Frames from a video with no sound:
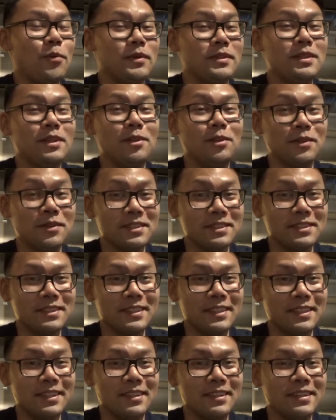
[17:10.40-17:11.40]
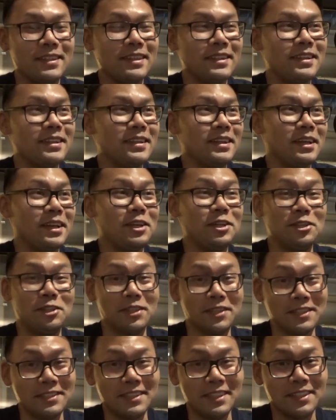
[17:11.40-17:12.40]
would tell Lucas he
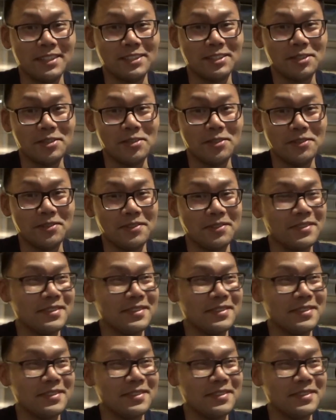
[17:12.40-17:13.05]
should have stayed in school.